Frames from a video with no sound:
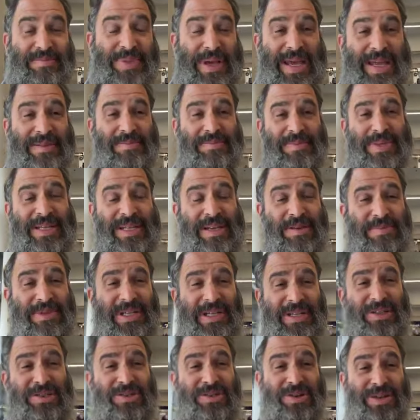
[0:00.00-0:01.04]
Ben
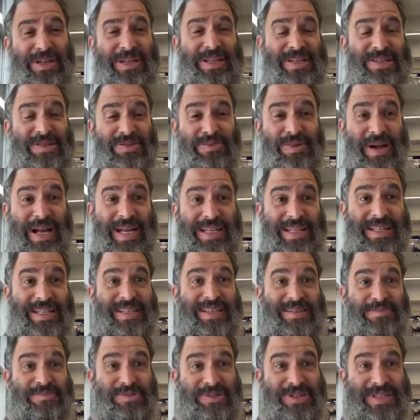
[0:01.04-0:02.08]
Binyamin took his right
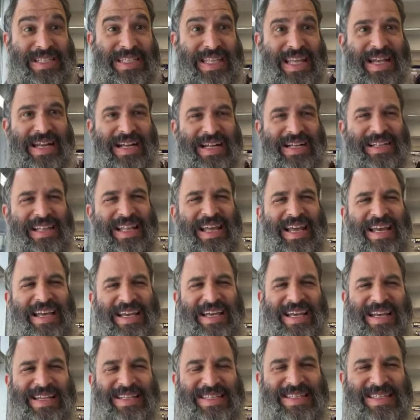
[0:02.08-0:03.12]
prosthetic
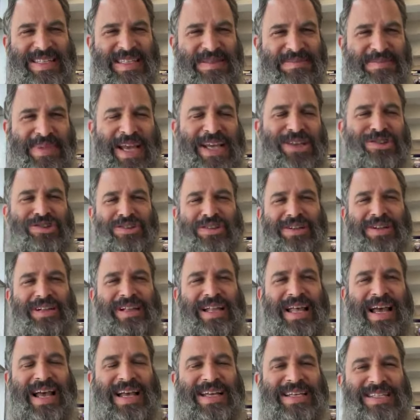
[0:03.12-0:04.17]
leg and smashed the
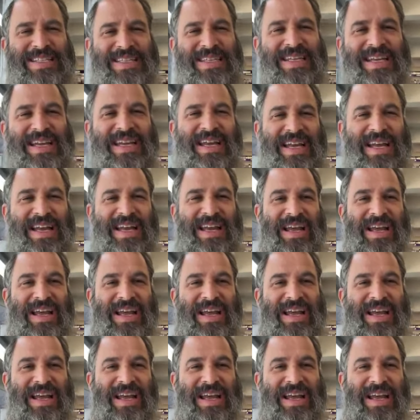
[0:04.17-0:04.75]
glass.